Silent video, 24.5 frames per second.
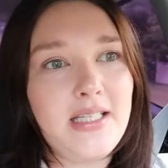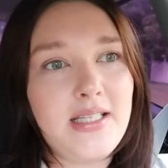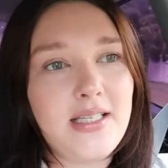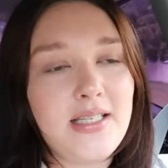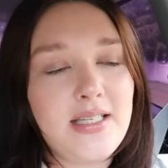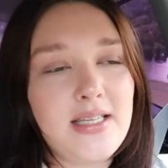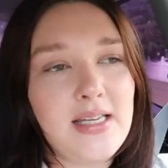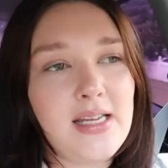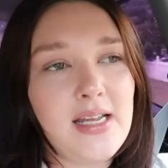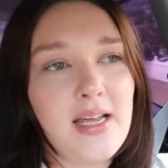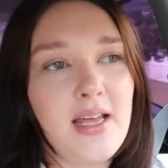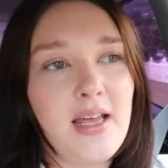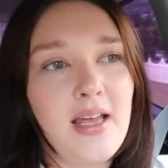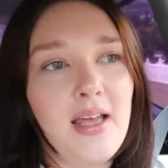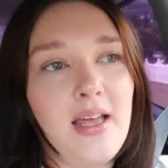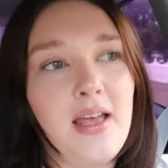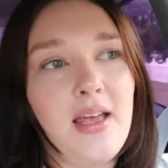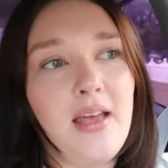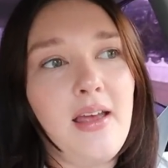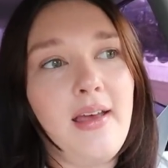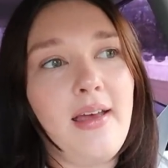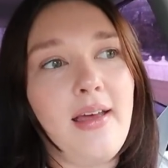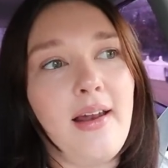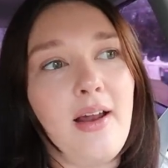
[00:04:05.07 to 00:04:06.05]

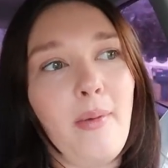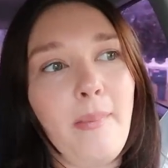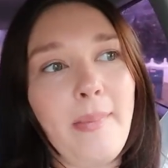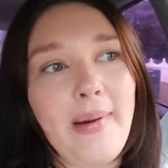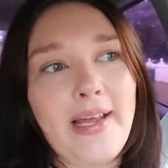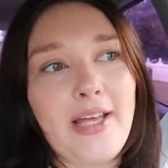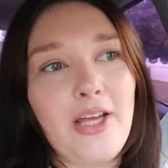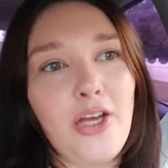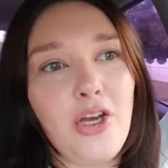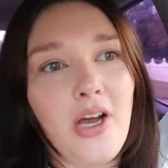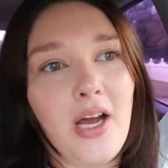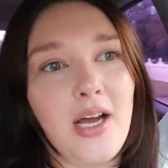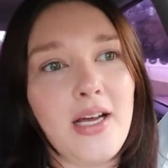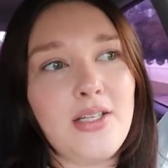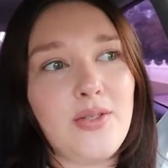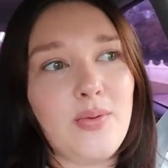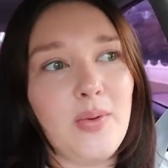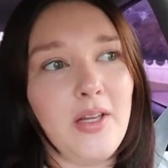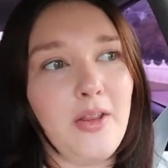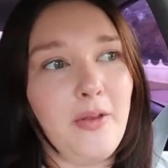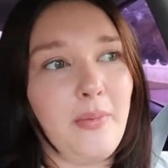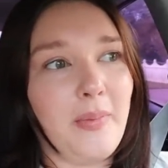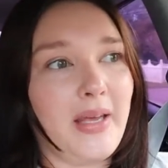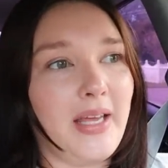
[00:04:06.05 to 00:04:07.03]
and I'll bring you guys
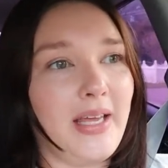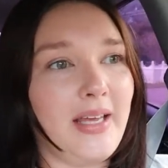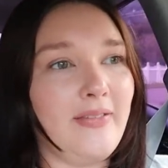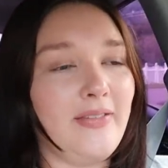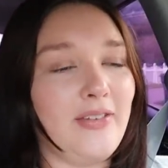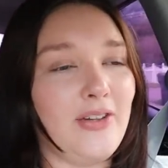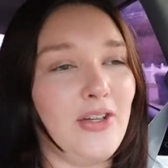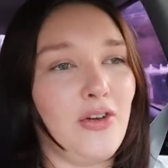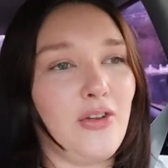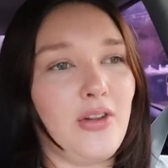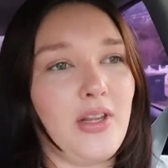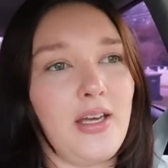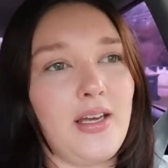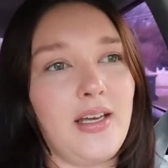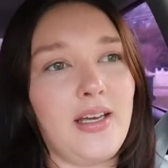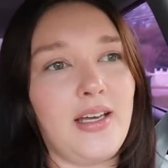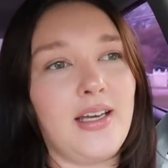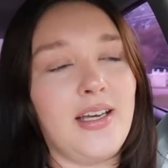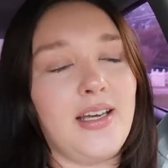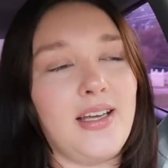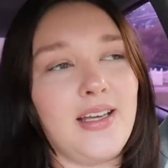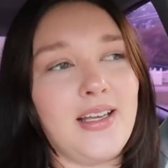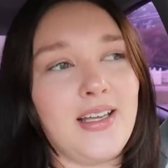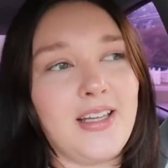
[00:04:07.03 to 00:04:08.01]
with me, even though
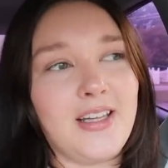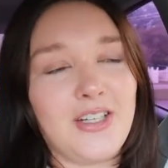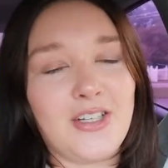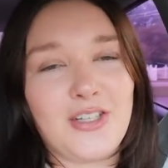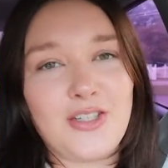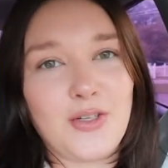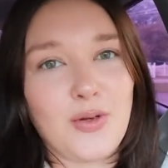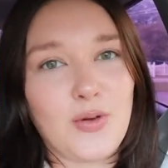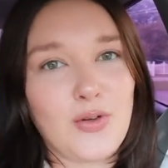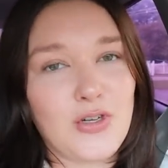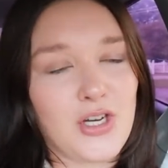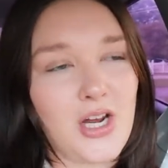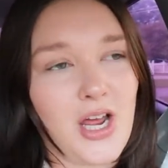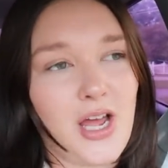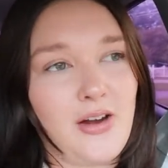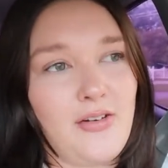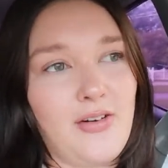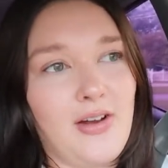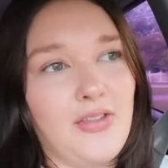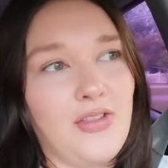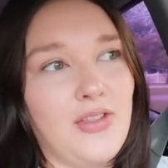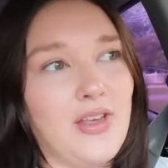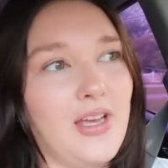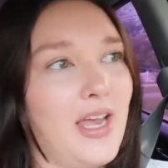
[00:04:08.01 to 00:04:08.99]
they, they're so shy
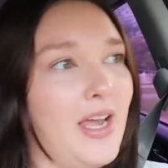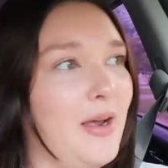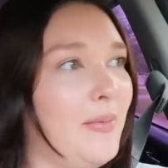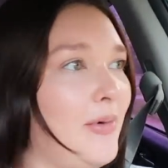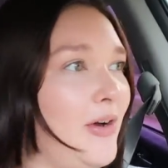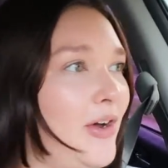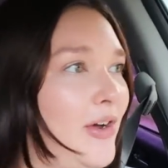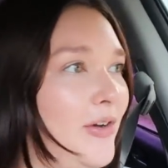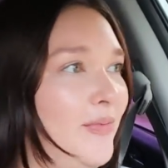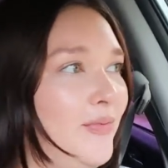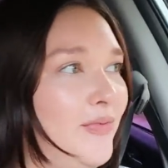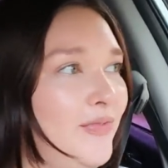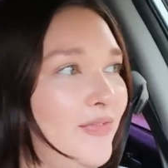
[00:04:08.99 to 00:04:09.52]
around the camera.